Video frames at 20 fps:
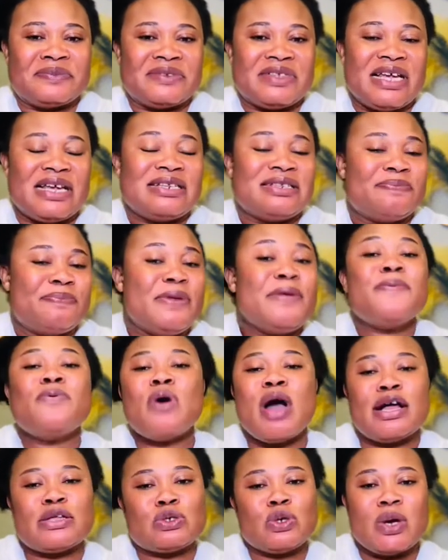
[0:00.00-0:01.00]
And people
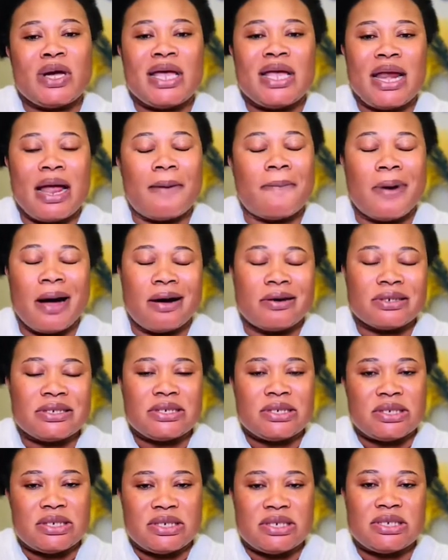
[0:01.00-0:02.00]
are talking about
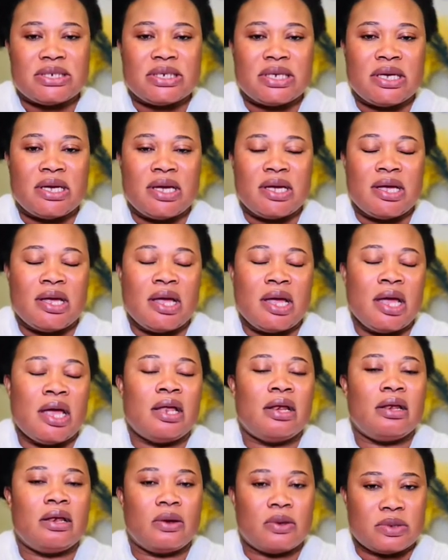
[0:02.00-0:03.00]
it a
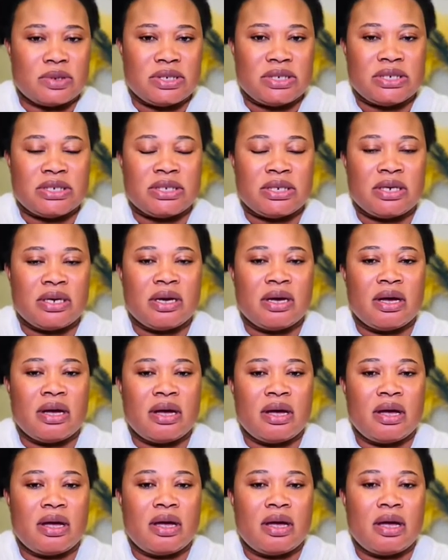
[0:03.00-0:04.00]
lot.
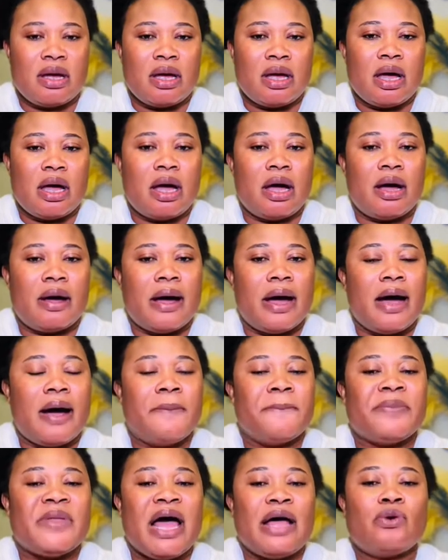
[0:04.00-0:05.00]

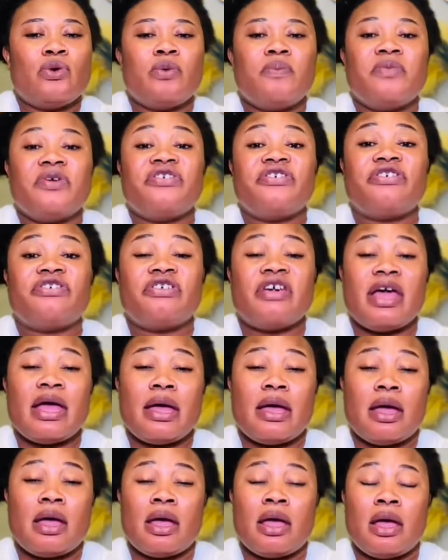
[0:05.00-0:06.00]
Na no me
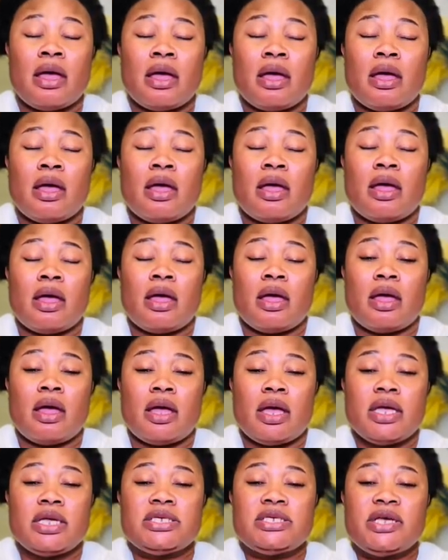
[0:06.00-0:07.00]
share
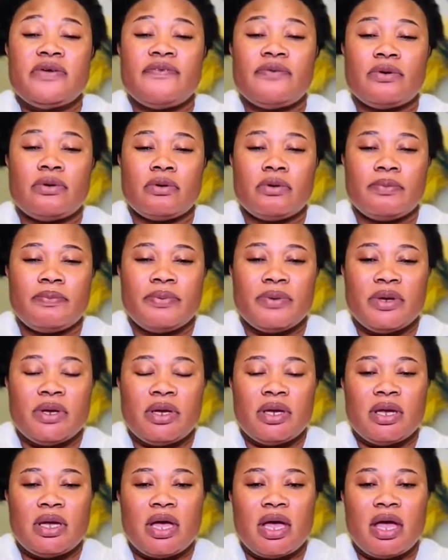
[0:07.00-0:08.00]
interview bi